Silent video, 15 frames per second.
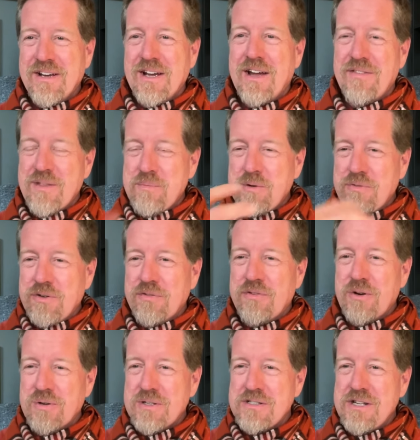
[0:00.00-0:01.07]
And then move your
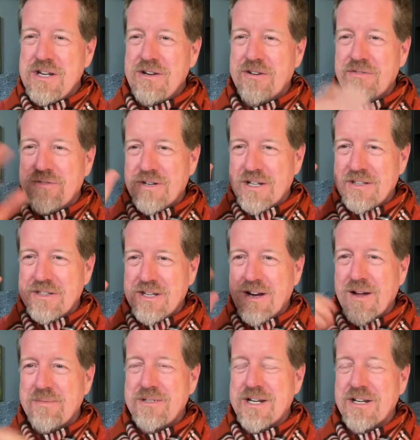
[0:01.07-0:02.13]
focus here and forget the
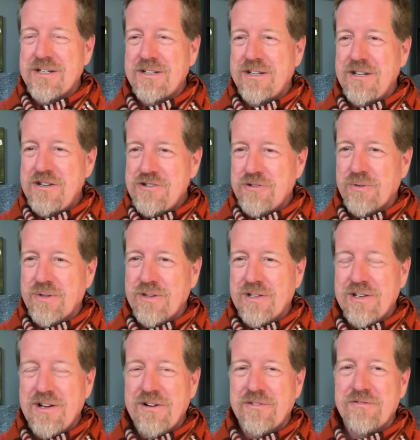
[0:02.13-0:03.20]
object and enjoy the
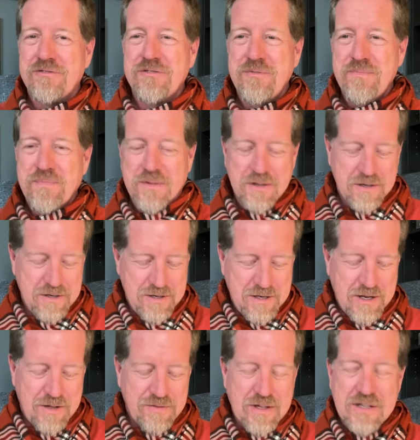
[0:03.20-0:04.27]
love.
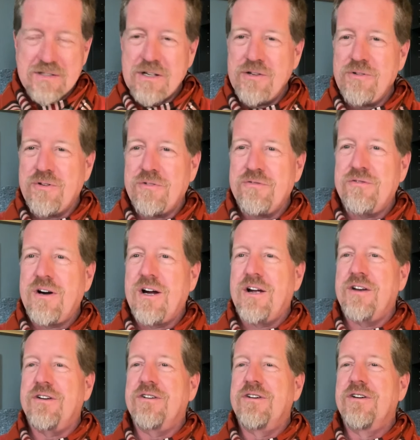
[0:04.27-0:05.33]
And that's how you can
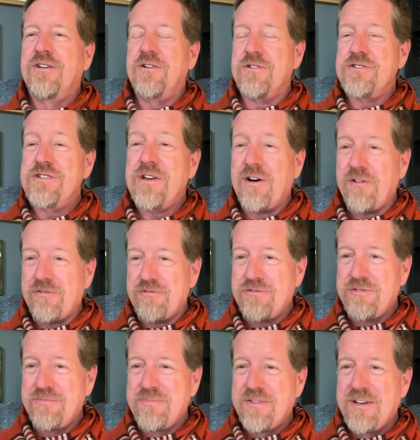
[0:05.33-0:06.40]
find yourself,
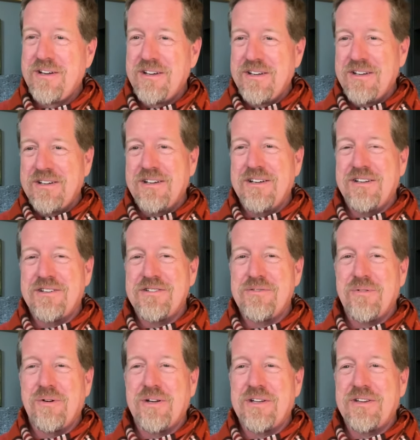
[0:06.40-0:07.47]
is
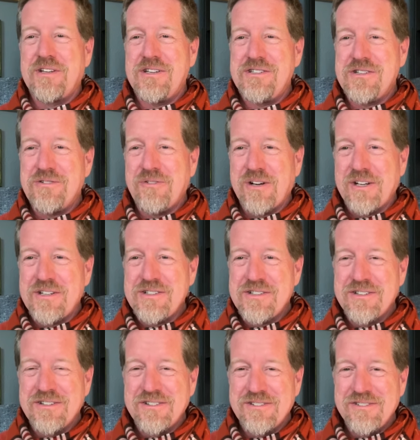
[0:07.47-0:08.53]
one of the easy ways,
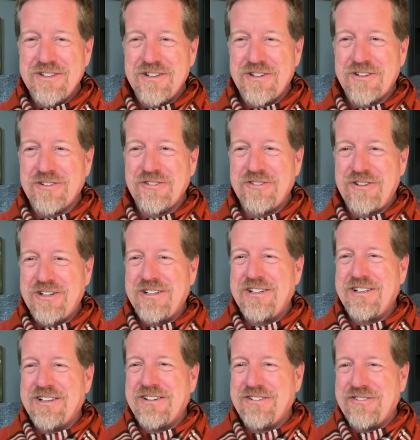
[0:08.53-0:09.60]

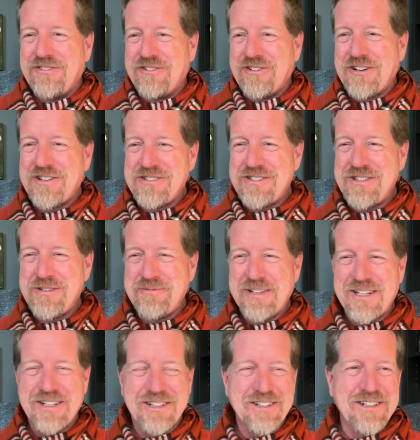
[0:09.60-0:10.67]
for us in the
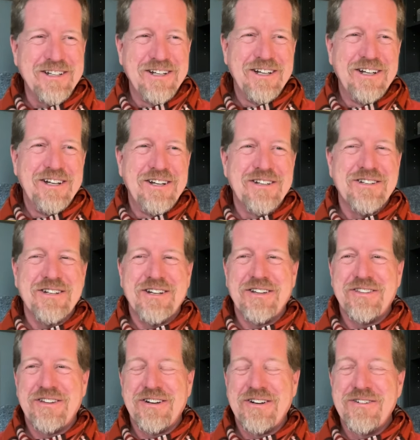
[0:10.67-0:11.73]
beginning to
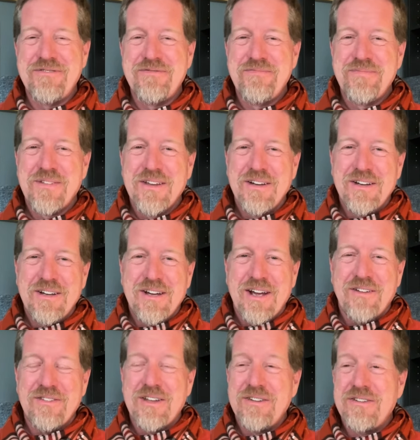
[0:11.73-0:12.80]
get there.
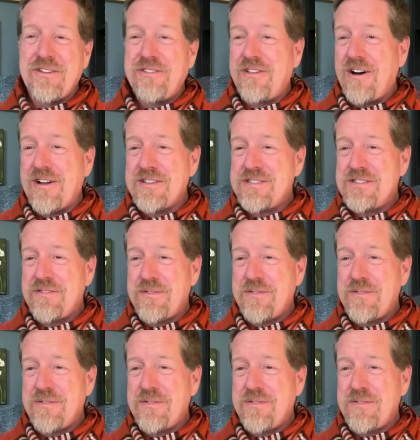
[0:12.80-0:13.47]
And then the thoughts of